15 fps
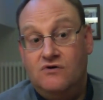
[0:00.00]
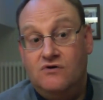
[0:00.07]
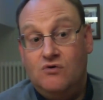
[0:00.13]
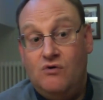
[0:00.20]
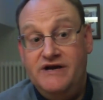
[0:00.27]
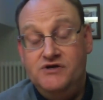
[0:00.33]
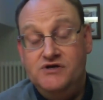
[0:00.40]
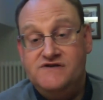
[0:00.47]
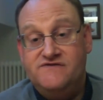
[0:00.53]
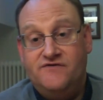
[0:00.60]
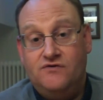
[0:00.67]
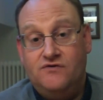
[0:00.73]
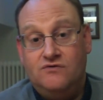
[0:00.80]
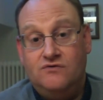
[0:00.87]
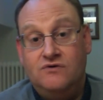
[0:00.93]
quite
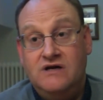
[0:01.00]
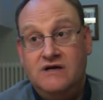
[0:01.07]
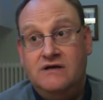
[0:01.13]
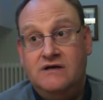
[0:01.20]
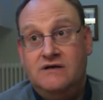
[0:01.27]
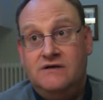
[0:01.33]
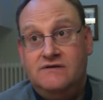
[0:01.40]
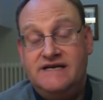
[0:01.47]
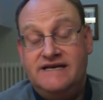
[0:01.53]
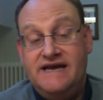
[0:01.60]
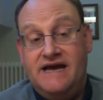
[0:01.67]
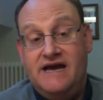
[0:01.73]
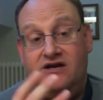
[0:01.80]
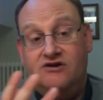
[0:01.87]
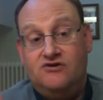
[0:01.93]
useful to
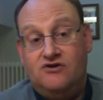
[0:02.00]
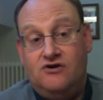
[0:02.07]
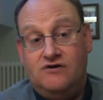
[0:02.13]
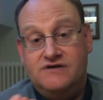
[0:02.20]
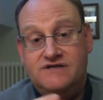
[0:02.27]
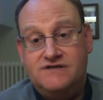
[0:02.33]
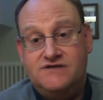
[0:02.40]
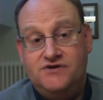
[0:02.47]
get across